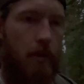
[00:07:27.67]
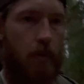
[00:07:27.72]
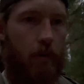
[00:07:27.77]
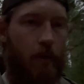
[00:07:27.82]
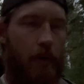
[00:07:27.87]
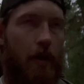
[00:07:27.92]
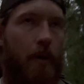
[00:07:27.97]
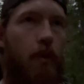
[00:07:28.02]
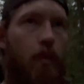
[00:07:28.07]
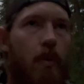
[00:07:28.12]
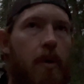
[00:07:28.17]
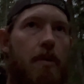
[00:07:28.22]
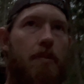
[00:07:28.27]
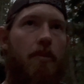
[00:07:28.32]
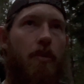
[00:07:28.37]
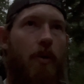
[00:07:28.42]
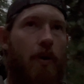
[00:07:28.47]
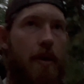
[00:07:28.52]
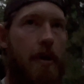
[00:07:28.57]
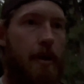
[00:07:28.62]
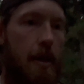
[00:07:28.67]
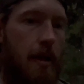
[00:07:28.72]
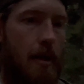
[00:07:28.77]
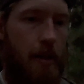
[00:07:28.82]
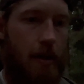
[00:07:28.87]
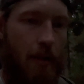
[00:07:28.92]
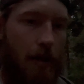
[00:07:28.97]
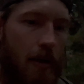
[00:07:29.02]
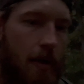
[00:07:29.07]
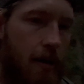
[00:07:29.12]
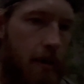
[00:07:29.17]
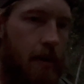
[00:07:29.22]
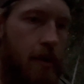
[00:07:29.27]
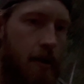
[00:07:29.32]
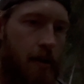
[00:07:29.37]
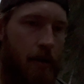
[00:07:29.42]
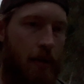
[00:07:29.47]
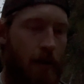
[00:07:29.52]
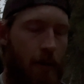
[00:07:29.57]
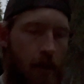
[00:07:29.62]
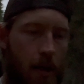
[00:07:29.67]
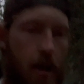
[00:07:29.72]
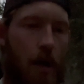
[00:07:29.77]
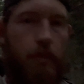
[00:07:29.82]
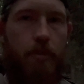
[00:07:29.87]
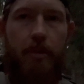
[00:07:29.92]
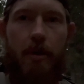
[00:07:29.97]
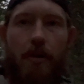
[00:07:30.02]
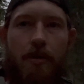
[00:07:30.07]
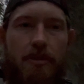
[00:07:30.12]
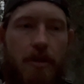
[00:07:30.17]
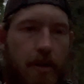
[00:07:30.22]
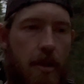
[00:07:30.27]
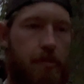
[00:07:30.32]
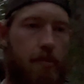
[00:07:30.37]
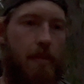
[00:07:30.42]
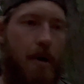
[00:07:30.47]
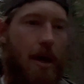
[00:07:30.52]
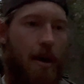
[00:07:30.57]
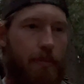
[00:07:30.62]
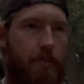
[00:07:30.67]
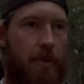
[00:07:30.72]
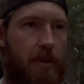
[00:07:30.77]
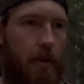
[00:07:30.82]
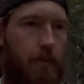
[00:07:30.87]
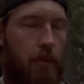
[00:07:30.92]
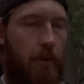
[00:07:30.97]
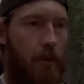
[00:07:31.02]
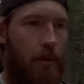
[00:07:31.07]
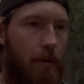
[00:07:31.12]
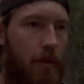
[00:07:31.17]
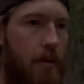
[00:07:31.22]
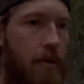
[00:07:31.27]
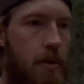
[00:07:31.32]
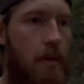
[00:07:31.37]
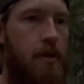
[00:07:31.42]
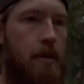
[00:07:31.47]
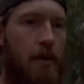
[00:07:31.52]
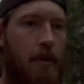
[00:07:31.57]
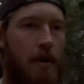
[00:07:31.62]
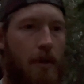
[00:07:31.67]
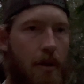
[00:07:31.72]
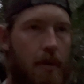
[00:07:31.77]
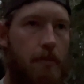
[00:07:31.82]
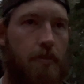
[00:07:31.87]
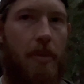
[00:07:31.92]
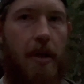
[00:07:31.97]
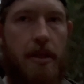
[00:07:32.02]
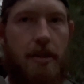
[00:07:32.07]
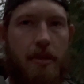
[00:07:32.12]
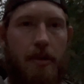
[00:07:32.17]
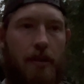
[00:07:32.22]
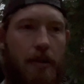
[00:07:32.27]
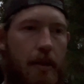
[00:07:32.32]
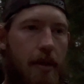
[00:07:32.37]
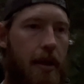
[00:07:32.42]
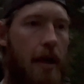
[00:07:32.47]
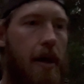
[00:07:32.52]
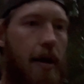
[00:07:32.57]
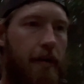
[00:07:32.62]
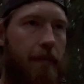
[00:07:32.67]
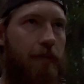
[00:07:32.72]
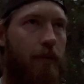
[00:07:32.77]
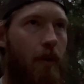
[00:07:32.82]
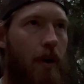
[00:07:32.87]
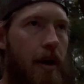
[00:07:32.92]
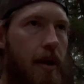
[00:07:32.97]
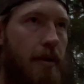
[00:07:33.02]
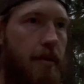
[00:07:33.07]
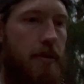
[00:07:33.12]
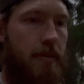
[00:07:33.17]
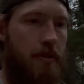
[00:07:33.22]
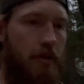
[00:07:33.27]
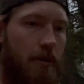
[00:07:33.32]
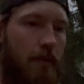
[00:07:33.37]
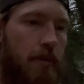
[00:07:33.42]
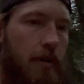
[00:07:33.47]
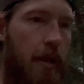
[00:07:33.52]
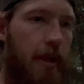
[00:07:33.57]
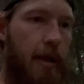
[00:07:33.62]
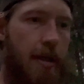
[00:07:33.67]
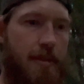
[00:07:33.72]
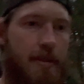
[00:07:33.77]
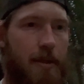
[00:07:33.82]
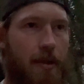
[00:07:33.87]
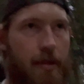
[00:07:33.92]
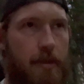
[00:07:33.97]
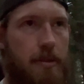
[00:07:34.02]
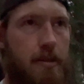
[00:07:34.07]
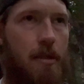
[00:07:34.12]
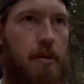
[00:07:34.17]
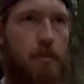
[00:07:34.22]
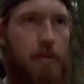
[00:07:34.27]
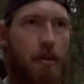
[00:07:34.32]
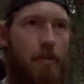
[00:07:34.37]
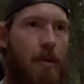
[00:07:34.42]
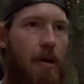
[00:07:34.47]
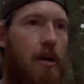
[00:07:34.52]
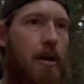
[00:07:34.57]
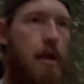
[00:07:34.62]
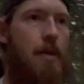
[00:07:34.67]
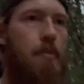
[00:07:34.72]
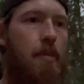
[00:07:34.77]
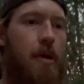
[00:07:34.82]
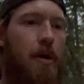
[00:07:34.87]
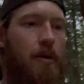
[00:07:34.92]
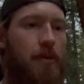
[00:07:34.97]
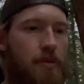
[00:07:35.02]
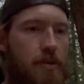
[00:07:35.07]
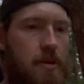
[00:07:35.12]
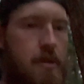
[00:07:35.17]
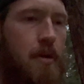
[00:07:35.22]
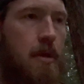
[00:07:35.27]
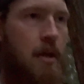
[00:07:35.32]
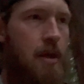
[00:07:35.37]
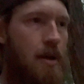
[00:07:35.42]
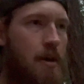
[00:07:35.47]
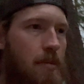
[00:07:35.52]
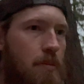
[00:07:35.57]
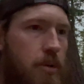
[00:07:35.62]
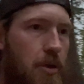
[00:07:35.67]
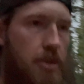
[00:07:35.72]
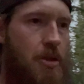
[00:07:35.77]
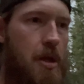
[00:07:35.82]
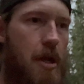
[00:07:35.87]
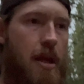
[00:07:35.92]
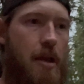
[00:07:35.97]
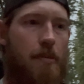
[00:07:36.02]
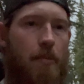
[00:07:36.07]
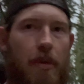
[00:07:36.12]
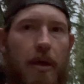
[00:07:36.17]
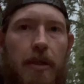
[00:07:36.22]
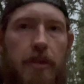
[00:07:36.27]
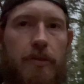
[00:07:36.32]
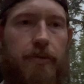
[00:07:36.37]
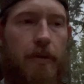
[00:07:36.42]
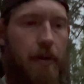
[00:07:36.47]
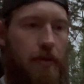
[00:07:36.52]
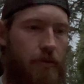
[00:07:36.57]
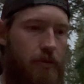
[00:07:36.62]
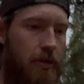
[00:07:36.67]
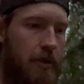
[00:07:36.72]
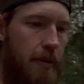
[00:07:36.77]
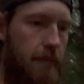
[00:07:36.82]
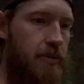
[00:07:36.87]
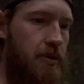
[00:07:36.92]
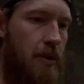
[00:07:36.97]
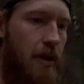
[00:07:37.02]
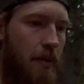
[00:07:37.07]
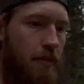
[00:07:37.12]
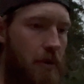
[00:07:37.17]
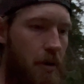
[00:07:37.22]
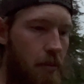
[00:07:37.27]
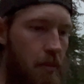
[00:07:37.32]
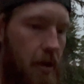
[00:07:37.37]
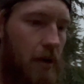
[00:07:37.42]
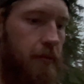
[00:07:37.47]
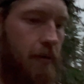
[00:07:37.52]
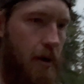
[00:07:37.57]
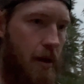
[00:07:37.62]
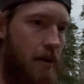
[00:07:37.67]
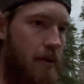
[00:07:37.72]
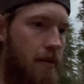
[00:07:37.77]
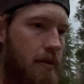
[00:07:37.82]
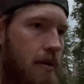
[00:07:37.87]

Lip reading: We are 1.8 in. Appears on the map that we're basically halfway. So like I said, it's going to be about 8 miles. Pushing 8 miles round trip, so that'd be about right.